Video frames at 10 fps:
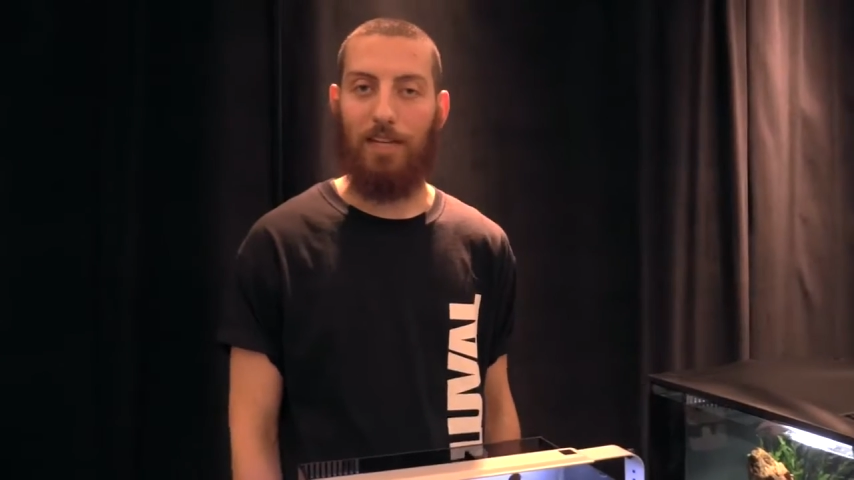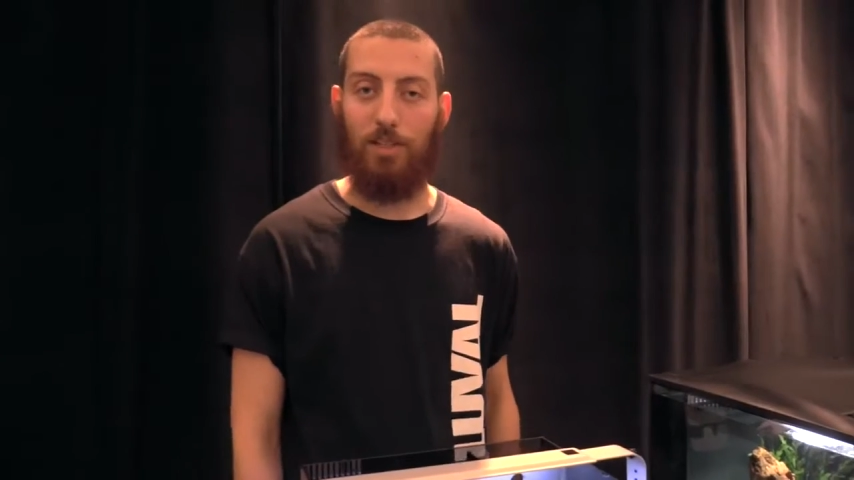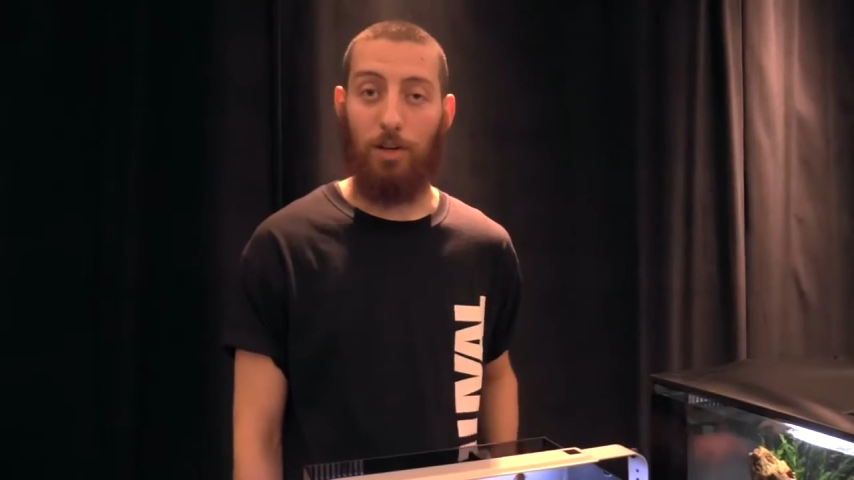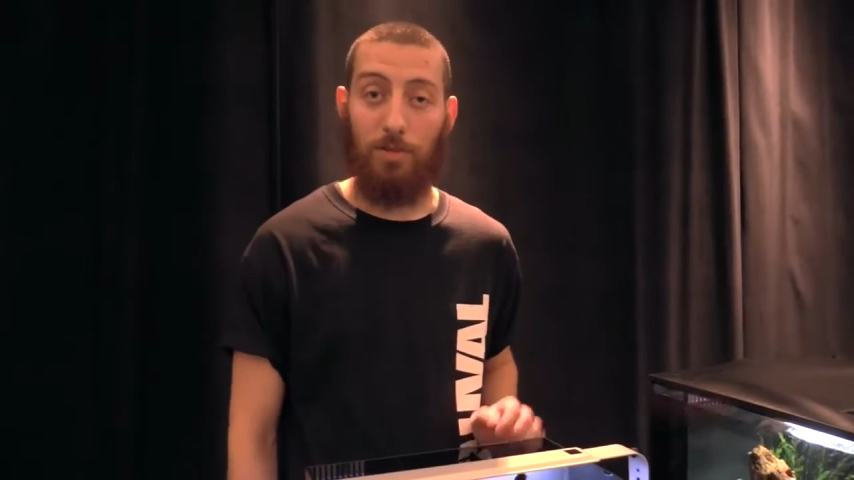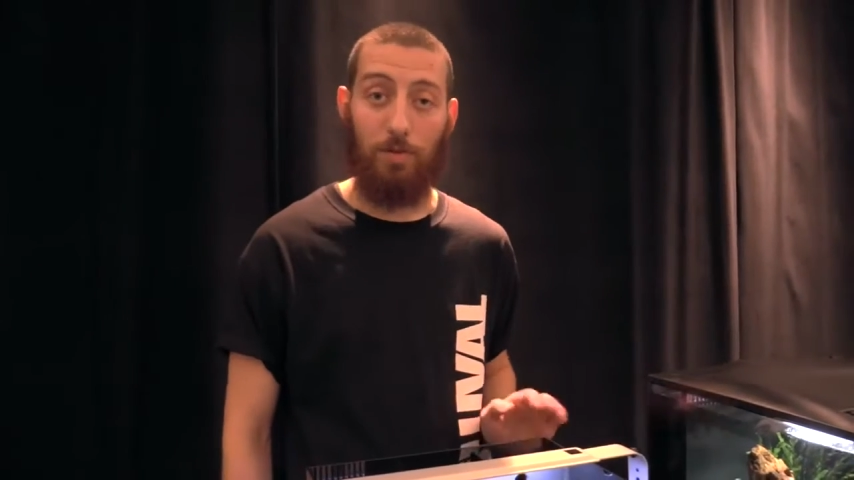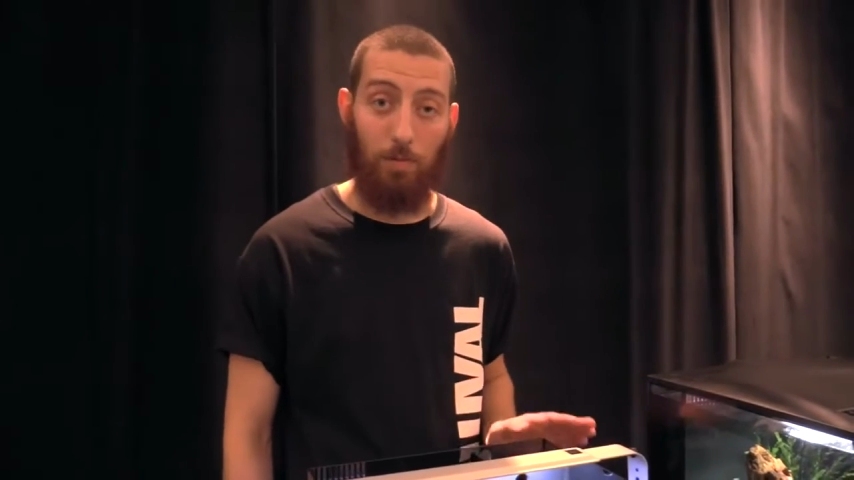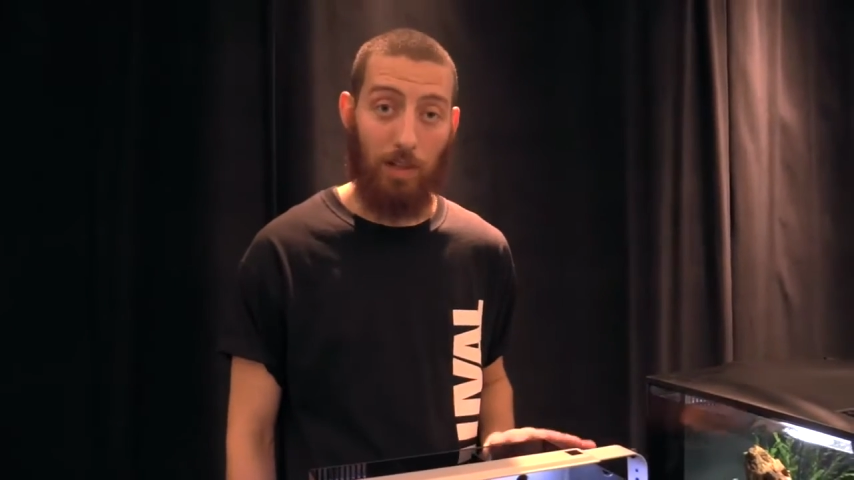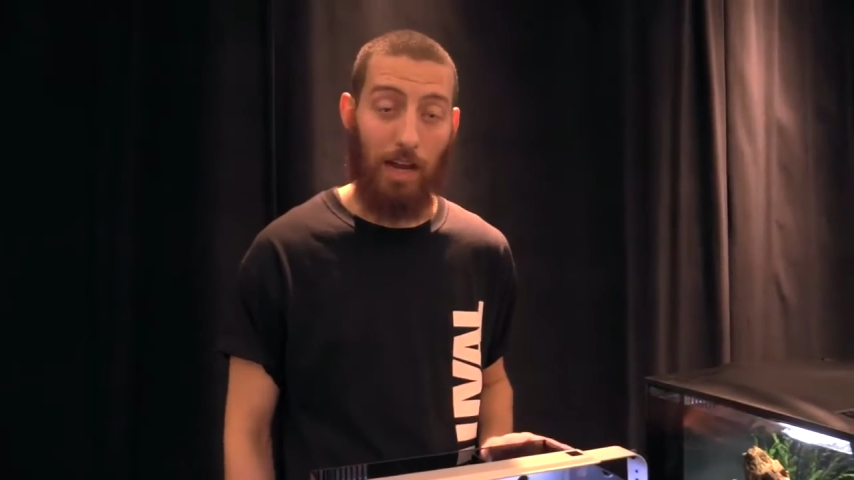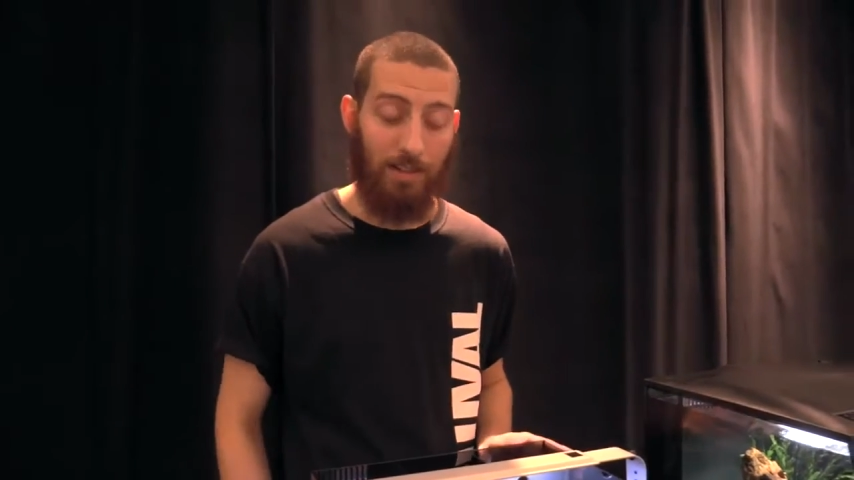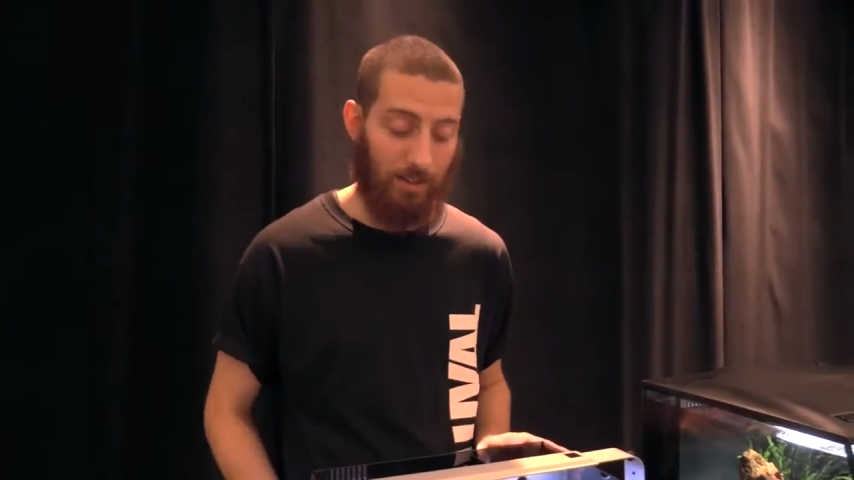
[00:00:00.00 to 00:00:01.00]
in terms of
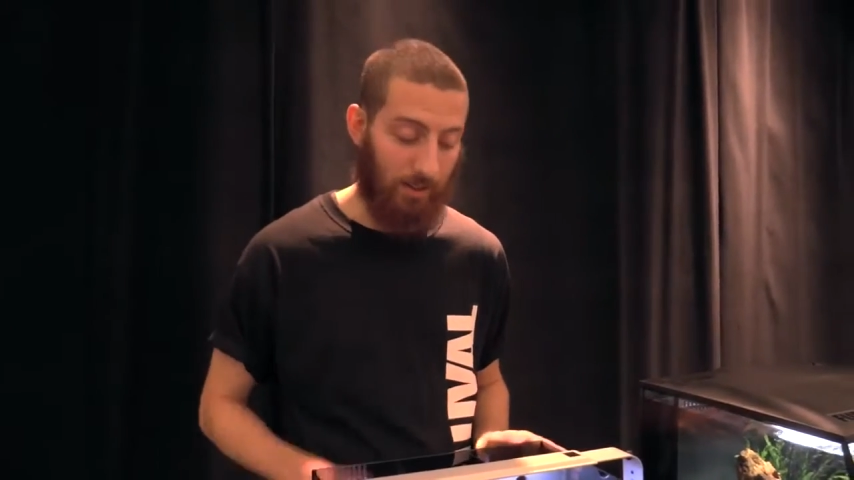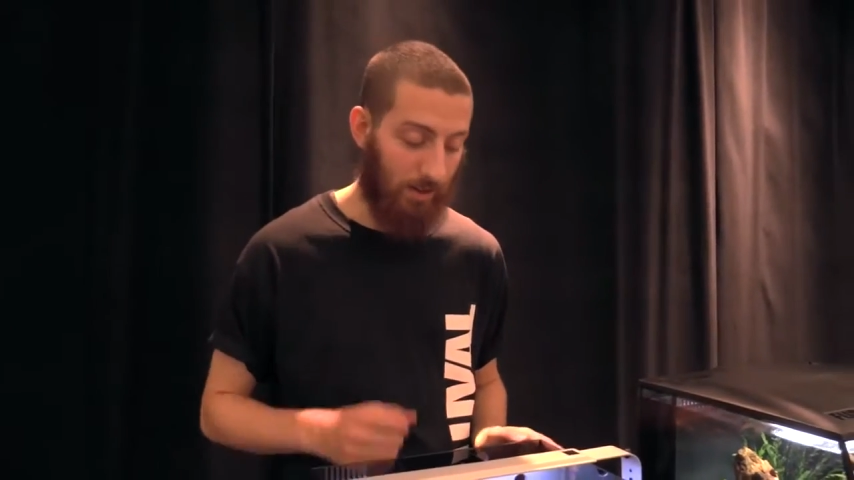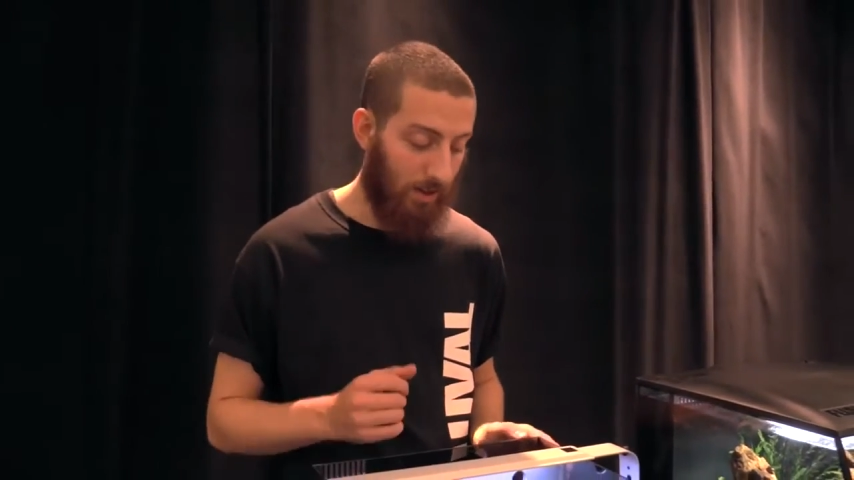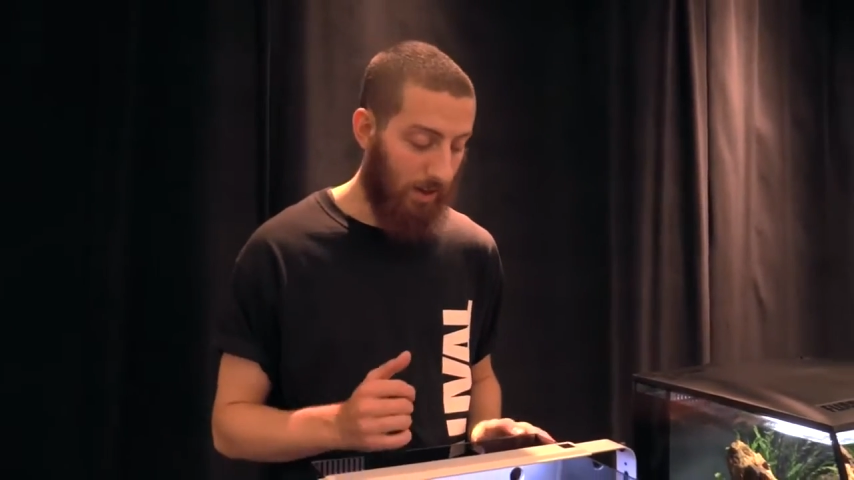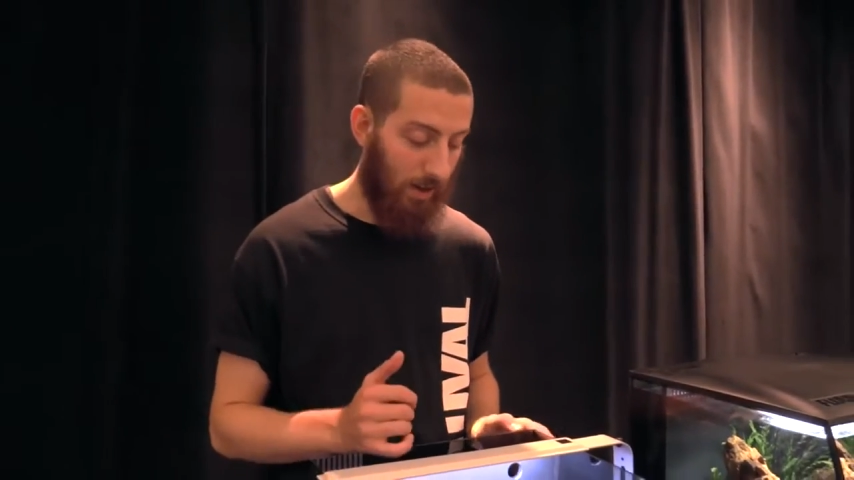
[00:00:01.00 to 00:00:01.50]
planting,